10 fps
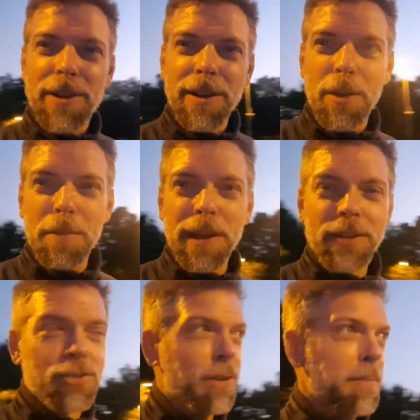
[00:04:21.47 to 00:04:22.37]
behind home plate
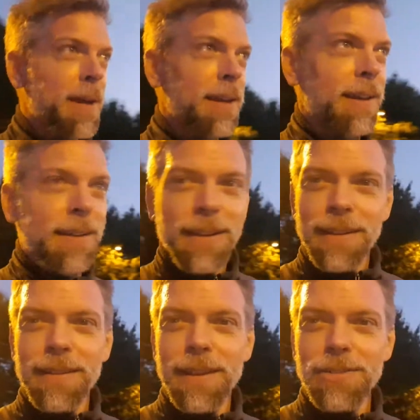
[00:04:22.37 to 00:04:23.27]
and try and paint it.
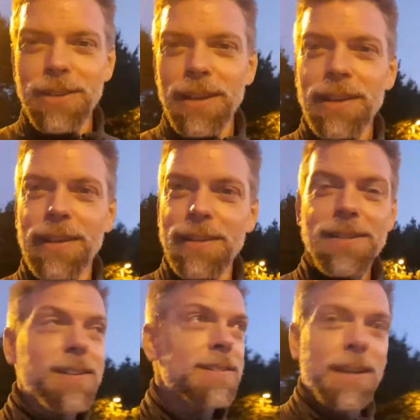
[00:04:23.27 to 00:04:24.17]
That's
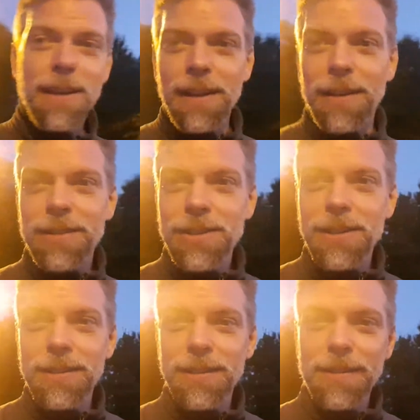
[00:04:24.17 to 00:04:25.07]
ridiculous. Take care. Cheers.